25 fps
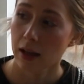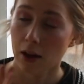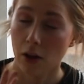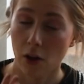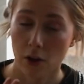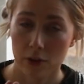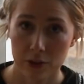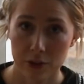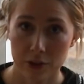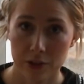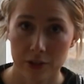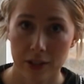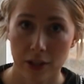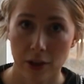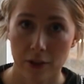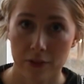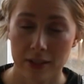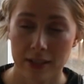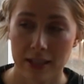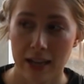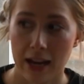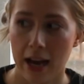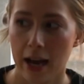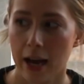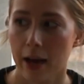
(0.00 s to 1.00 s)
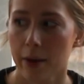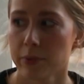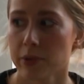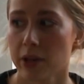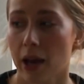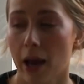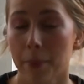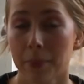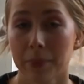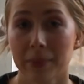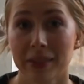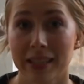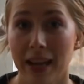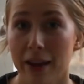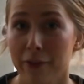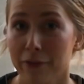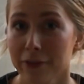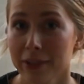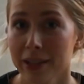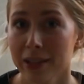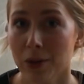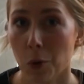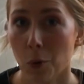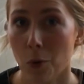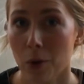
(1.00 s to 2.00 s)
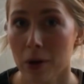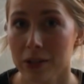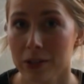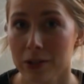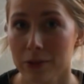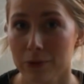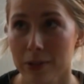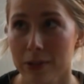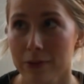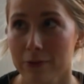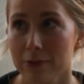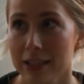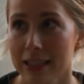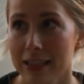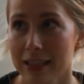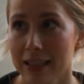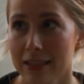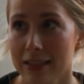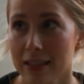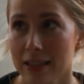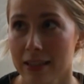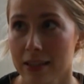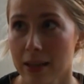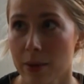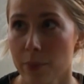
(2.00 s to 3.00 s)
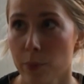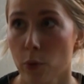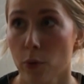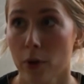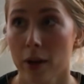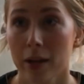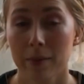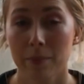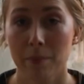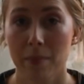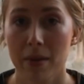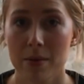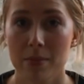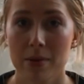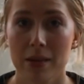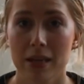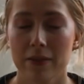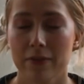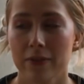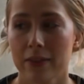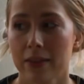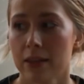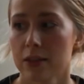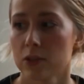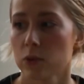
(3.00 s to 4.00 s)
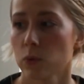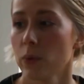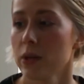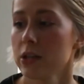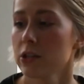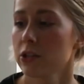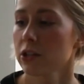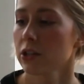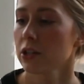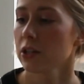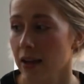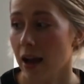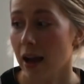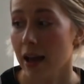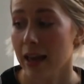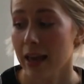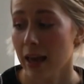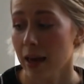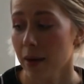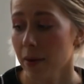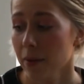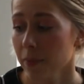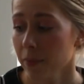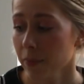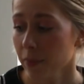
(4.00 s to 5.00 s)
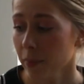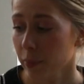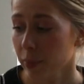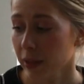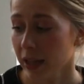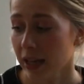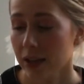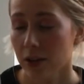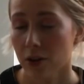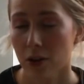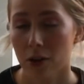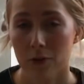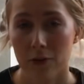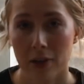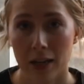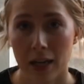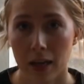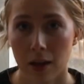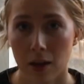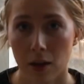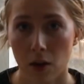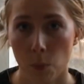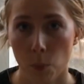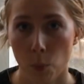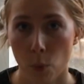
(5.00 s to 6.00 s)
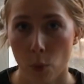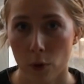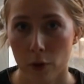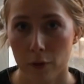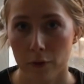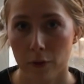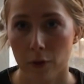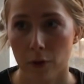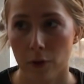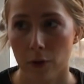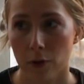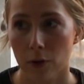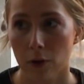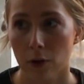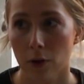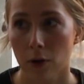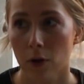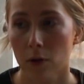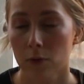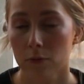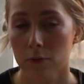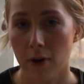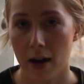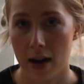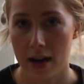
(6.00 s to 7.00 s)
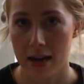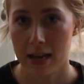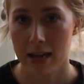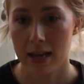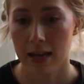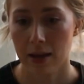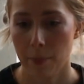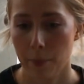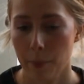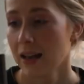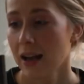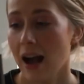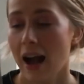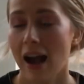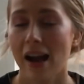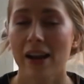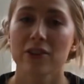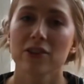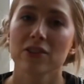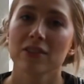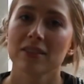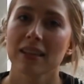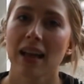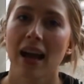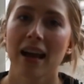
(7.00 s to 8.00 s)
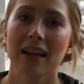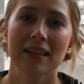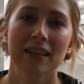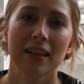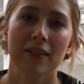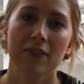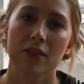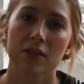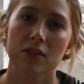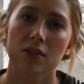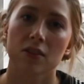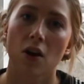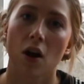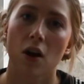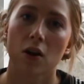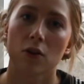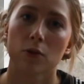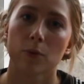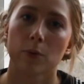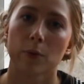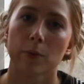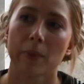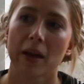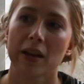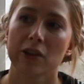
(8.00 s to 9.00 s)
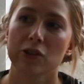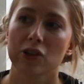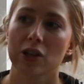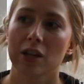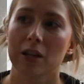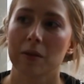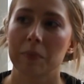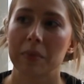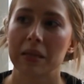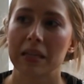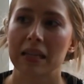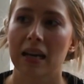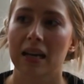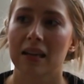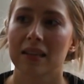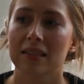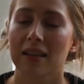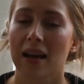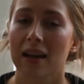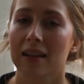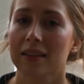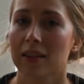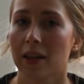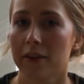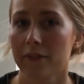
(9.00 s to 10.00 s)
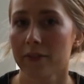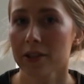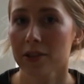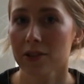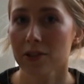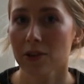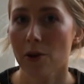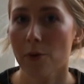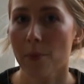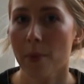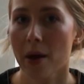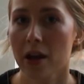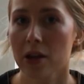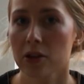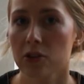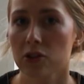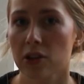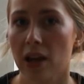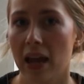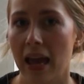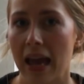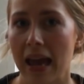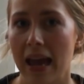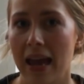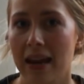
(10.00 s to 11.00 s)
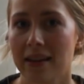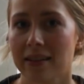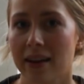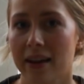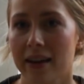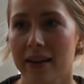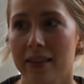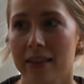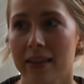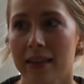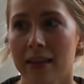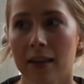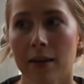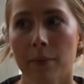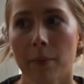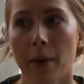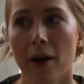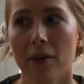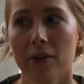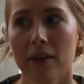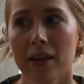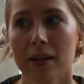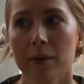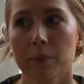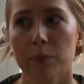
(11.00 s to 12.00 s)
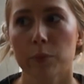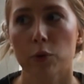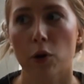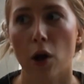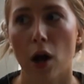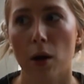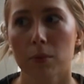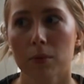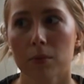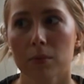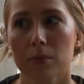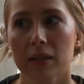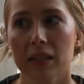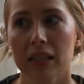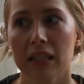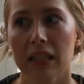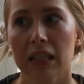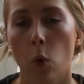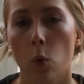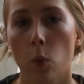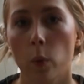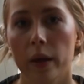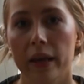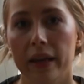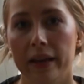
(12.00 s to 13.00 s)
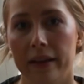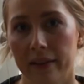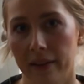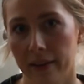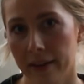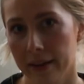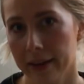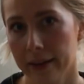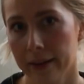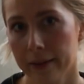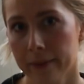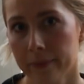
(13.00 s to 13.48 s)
You see all the tabs. I'm definitely going to reread this at some point, maybe even this winter. I am planning on reading more of her writing. I just had to give this an honorable mention because I love it so much, and I think about it probably weekly.